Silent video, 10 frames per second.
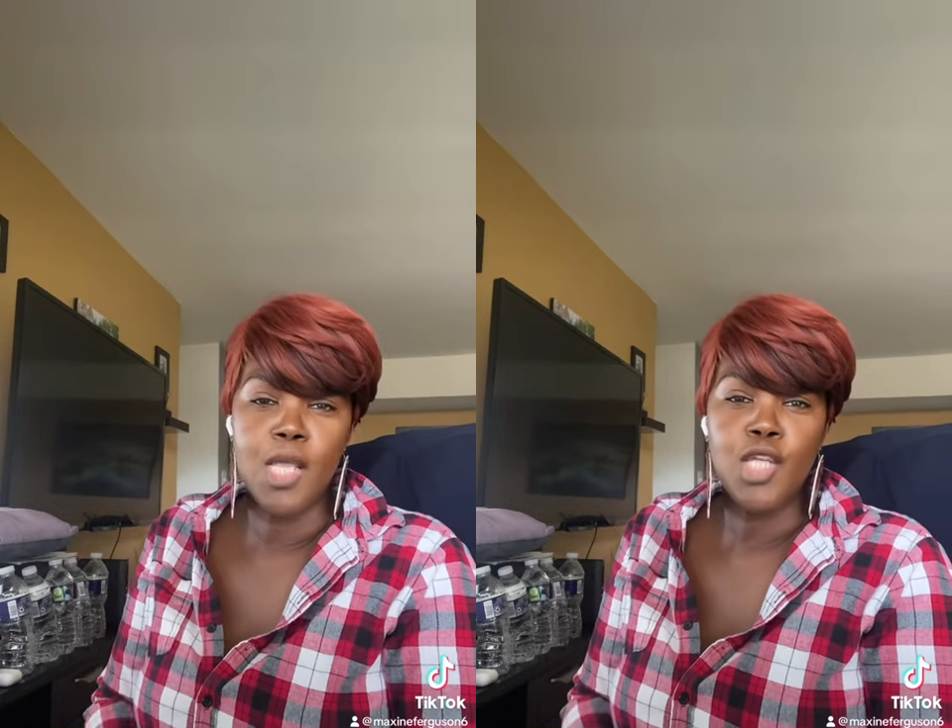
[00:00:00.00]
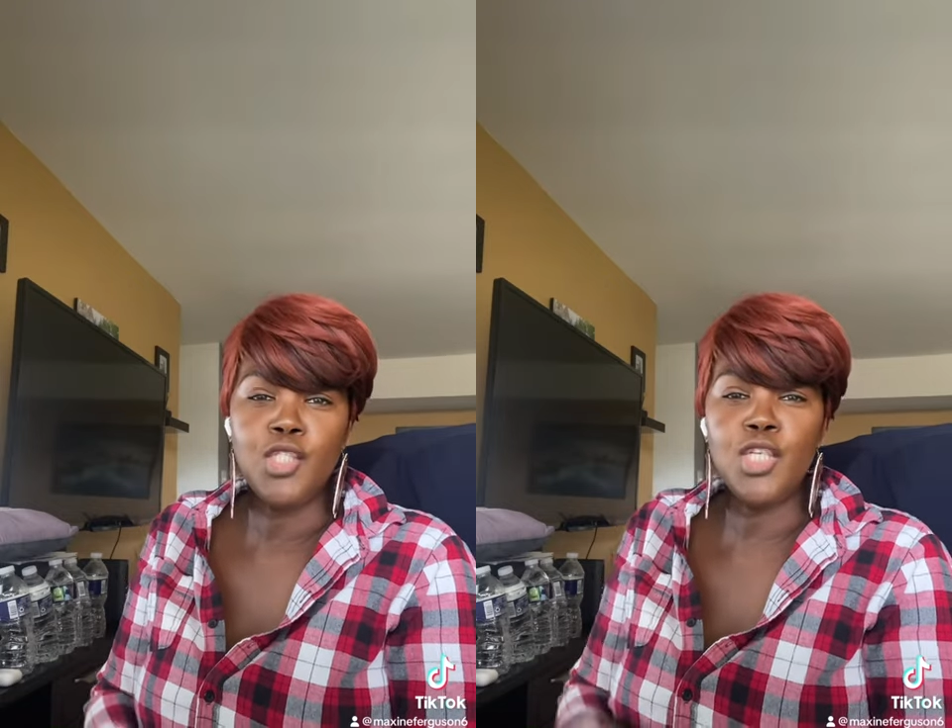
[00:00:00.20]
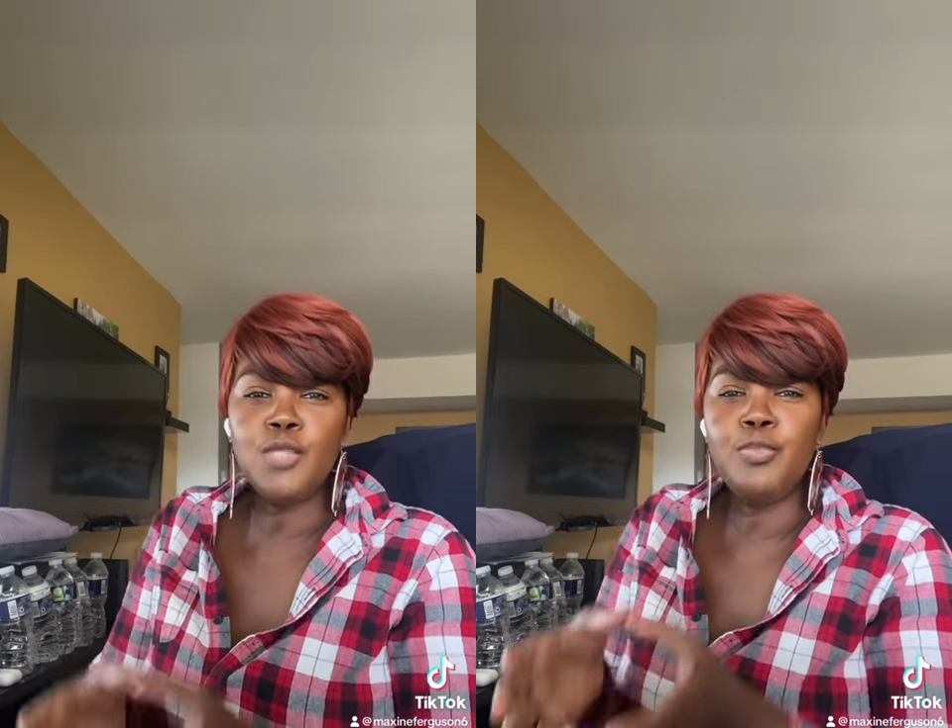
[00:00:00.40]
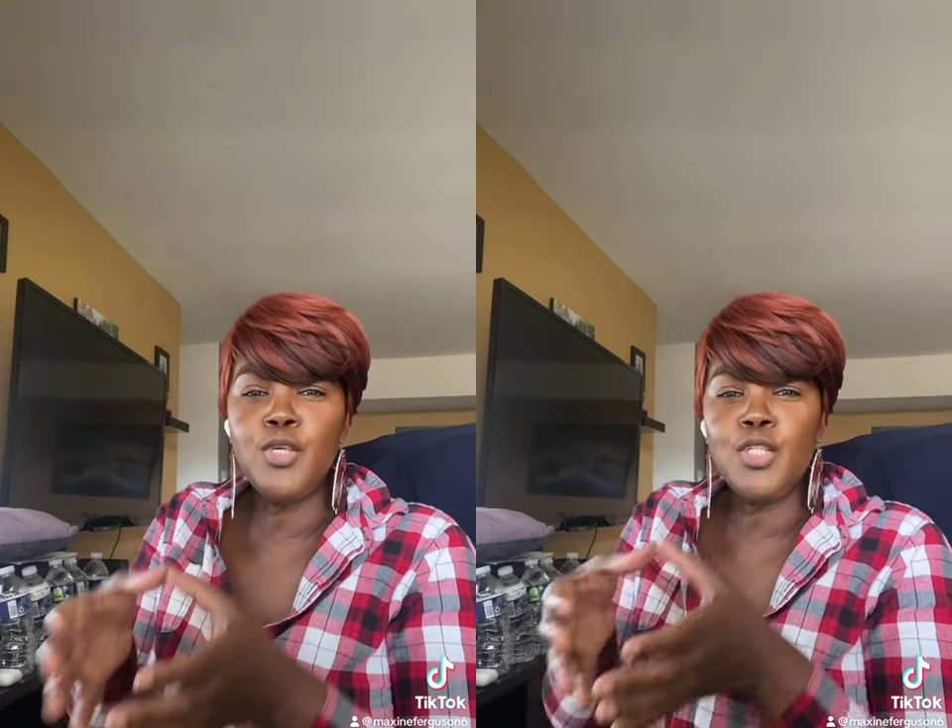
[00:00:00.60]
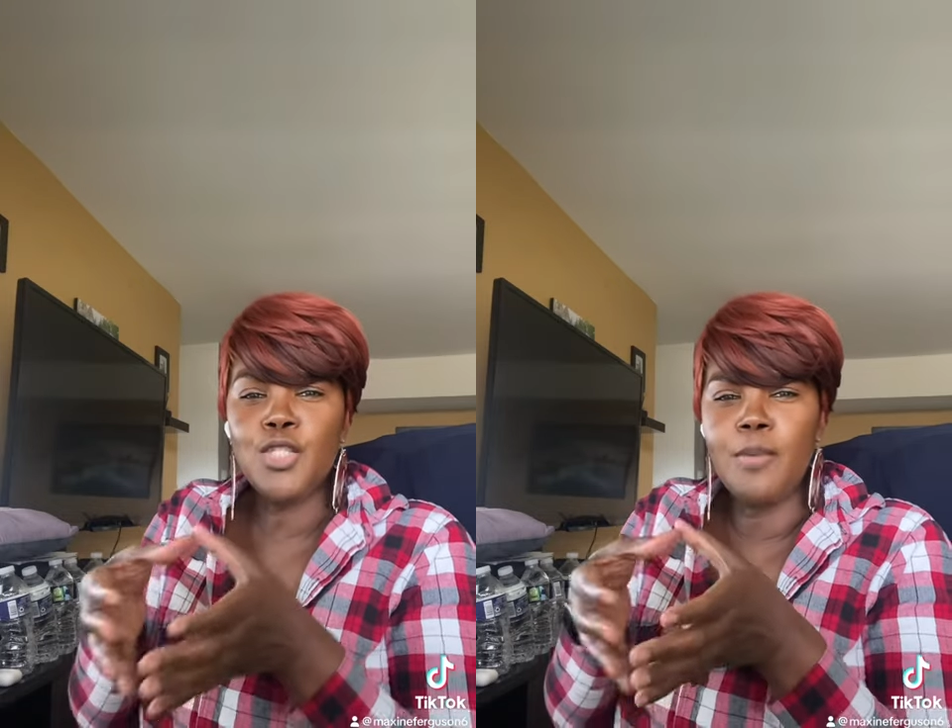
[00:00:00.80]
just
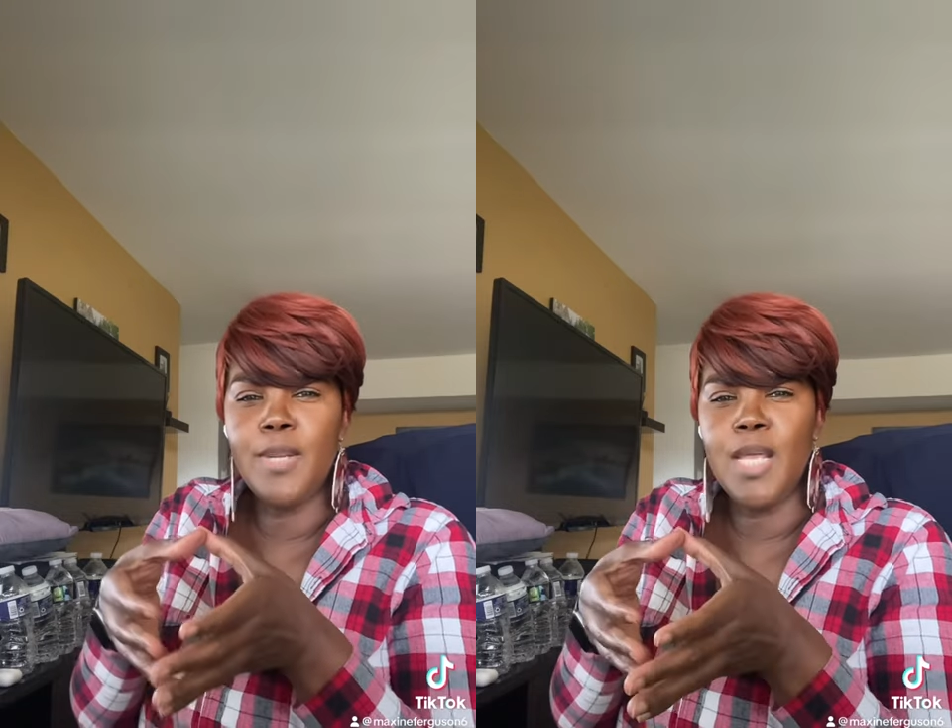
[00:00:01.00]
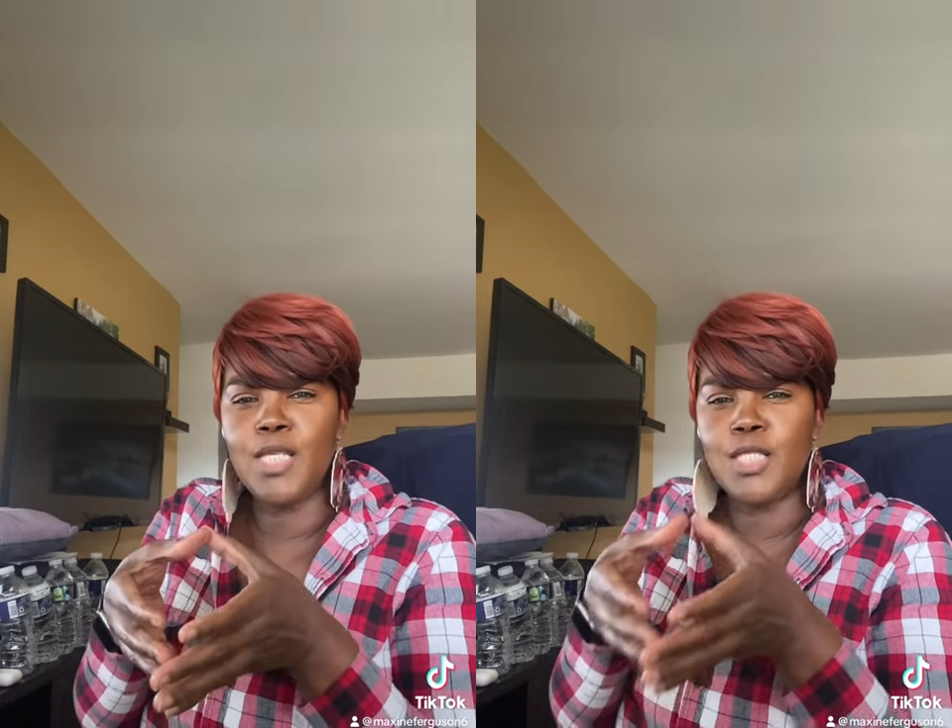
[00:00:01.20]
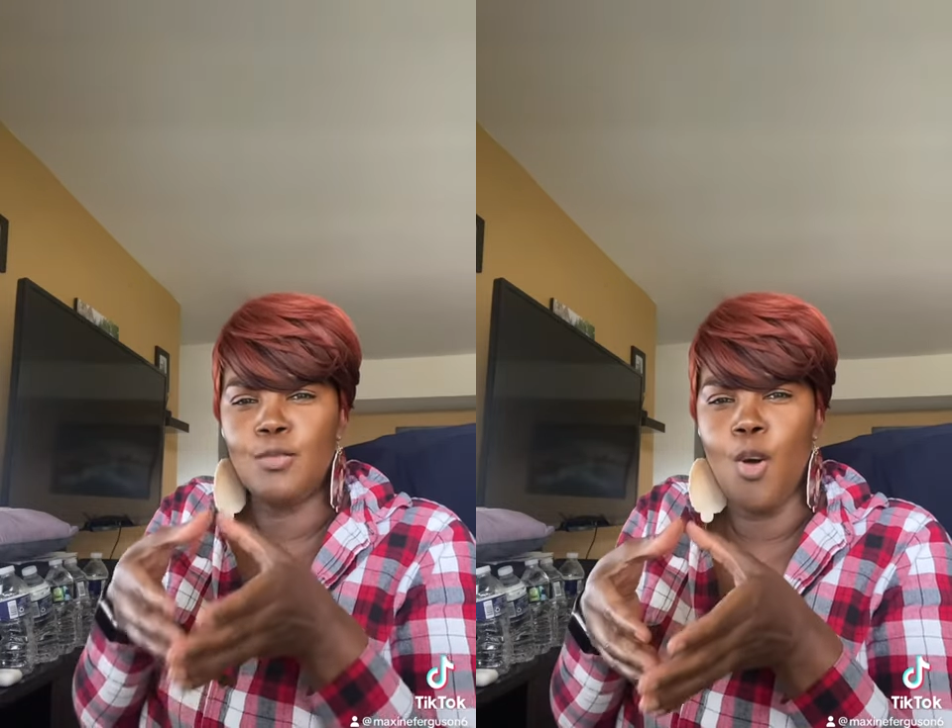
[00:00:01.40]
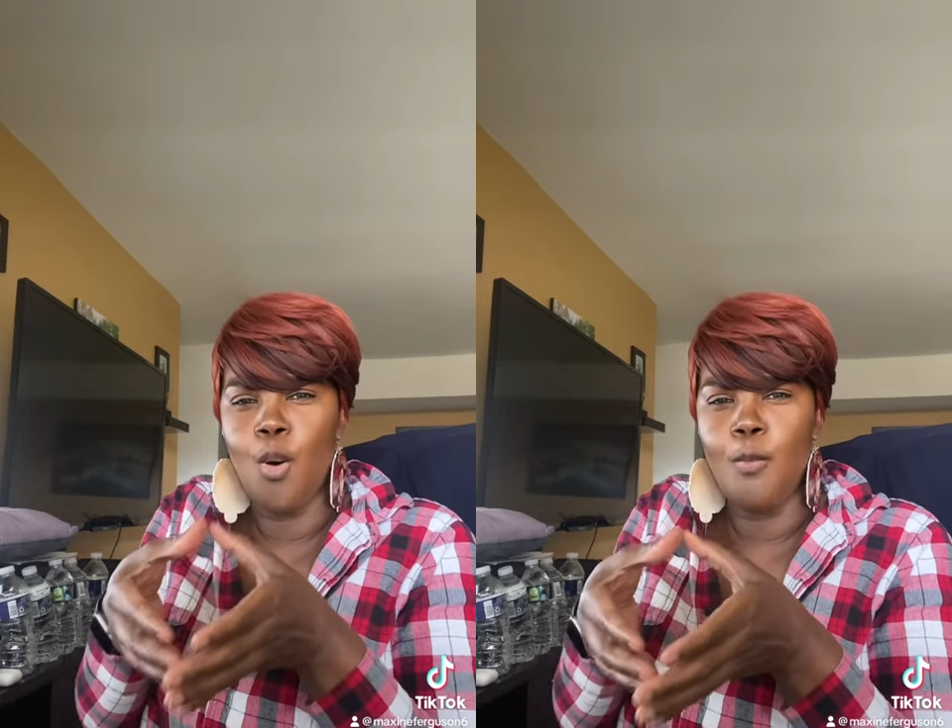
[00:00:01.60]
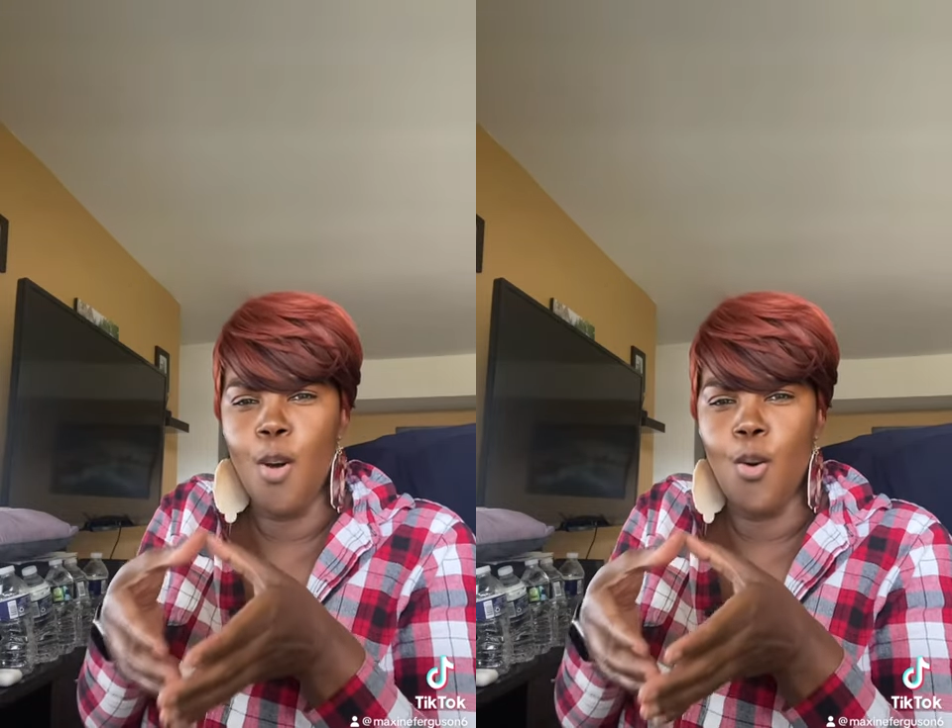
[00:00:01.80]
put some in a small
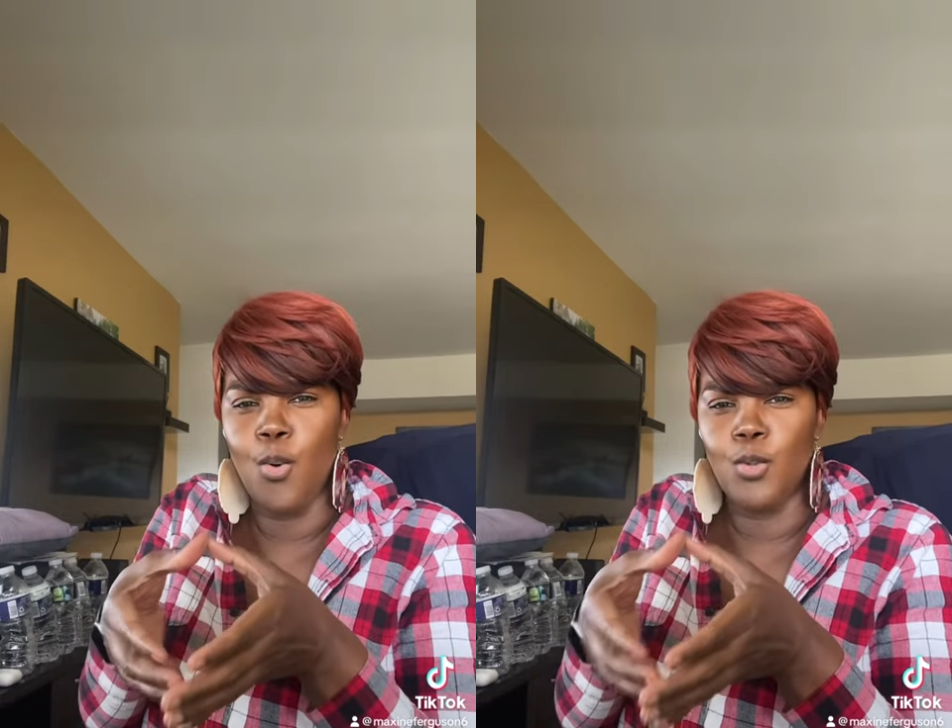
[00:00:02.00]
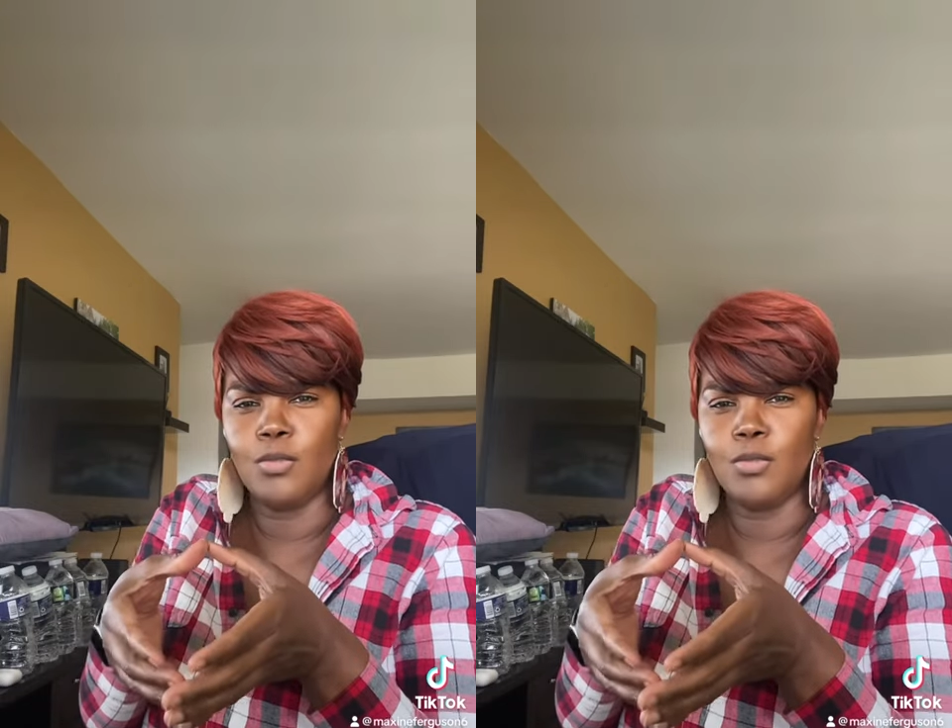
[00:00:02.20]
bowl.